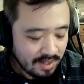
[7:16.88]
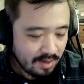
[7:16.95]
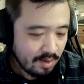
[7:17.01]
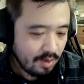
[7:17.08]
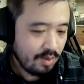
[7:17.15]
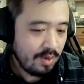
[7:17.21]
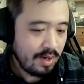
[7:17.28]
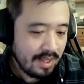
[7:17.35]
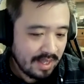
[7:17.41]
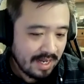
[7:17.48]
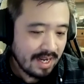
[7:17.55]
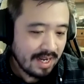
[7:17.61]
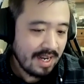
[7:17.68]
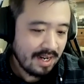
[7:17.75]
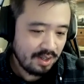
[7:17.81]
create
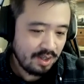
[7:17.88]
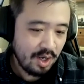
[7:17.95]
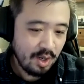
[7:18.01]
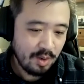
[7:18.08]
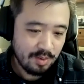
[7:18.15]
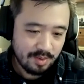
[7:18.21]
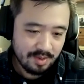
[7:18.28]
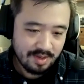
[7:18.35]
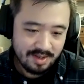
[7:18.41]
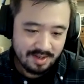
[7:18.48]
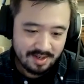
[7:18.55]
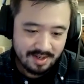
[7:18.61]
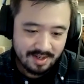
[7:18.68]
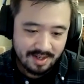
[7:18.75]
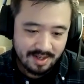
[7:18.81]
that kind of tone,
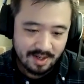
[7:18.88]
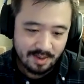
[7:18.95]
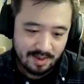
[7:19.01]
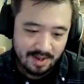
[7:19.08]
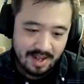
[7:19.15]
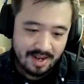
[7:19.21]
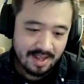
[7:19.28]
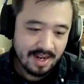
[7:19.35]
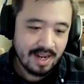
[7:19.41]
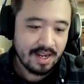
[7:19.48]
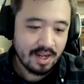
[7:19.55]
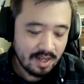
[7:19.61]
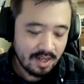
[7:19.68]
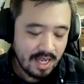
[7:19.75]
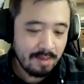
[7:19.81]
and then I
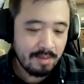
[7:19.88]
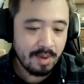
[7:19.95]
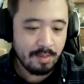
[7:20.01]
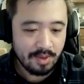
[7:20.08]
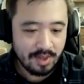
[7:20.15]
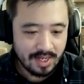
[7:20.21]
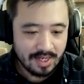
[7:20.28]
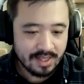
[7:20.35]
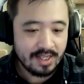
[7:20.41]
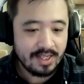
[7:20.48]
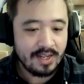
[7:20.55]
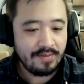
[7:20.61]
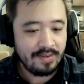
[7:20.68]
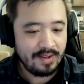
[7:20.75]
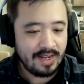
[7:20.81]
came up with like the
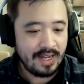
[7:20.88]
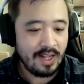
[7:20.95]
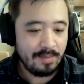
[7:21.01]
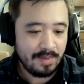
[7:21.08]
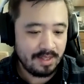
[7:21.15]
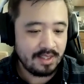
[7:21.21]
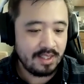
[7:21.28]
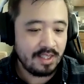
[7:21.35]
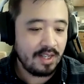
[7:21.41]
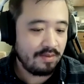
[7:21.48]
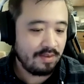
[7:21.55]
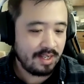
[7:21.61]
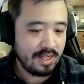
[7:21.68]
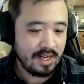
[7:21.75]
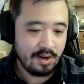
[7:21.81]
different elements,
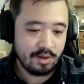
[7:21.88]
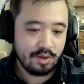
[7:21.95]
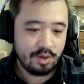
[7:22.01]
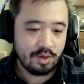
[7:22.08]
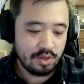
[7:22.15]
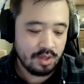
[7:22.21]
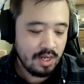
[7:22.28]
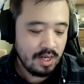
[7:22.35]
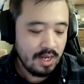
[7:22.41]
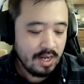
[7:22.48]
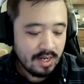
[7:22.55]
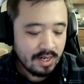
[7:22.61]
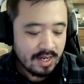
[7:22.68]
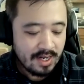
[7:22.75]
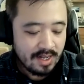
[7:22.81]
different characters,
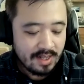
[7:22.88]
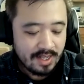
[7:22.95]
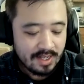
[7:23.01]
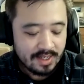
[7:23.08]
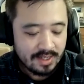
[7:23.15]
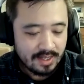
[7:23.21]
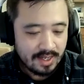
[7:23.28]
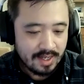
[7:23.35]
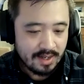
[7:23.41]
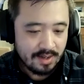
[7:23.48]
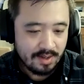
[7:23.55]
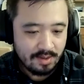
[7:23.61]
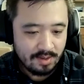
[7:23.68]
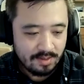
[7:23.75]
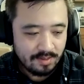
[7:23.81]
kind of like
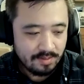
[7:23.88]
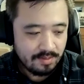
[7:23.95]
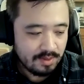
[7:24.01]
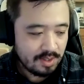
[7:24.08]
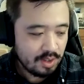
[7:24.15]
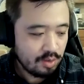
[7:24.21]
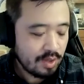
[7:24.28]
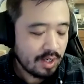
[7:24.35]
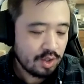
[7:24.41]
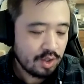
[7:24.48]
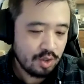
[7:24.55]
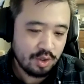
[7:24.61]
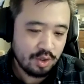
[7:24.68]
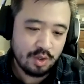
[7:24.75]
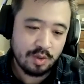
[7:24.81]

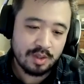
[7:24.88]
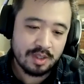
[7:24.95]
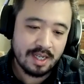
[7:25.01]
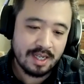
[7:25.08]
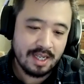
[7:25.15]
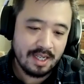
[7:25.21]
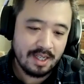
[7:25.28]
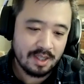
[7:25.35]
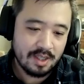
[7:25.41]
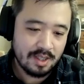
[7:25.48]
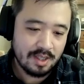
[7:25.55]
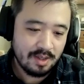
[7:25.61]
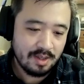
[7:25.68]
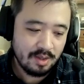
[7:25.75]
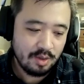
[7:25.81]
structured so it's like he's
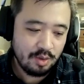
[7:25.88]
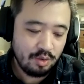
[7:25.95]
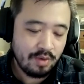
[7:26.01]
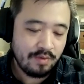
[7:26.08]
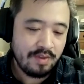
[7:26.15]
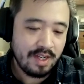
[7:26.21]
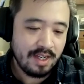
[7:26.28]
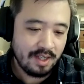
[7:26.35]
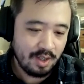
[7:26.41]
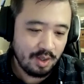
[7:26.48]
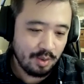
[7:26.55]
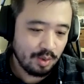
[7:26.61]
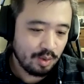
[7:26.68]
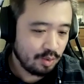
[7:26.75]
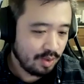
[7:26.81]
drifting
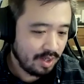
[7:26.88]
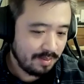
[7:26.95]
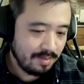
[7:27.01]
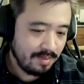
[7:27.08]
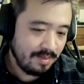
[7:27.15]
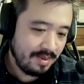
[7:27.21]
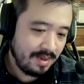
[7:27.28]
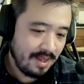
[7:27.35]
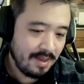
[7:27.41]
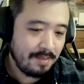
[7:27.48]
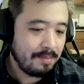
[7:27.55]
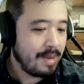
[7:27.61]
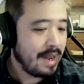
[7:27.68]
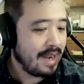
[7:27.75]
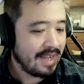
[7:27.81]
into a dream and then
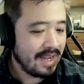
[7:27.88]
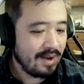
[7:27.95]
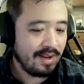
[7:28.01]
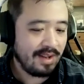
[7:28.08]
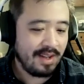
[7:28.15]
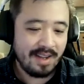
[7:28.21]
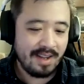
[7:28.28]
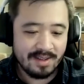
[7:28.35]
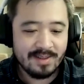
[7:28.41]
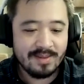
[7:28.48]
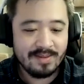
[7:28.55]
back out again.